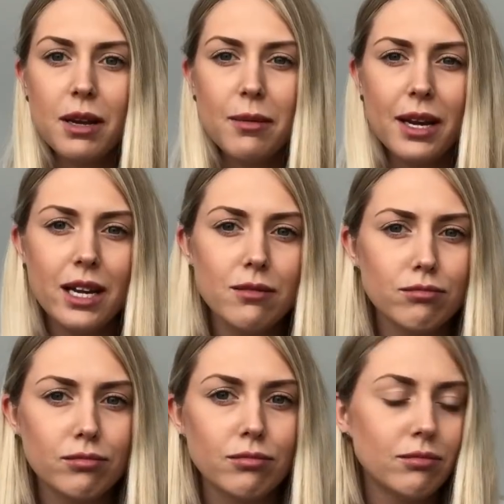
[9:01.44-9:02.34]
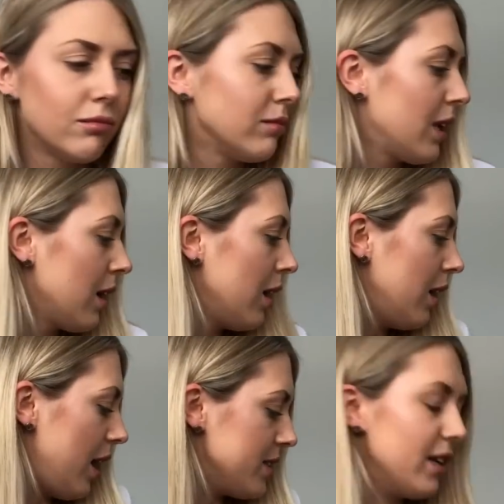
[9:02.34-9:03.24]
maybe.
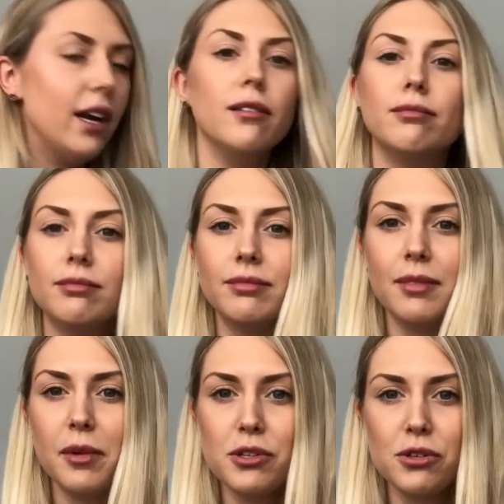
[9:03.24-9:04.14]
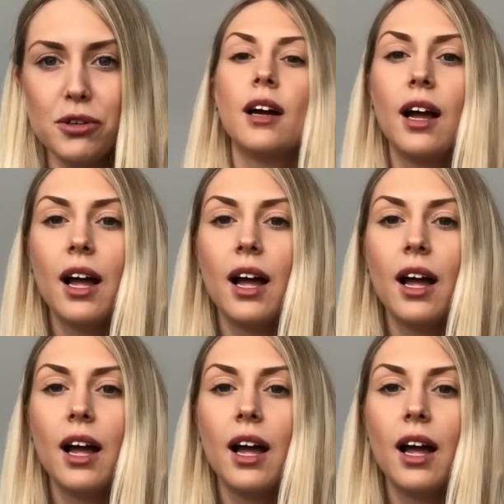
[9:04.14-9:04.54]
I don't know, I'm not sure.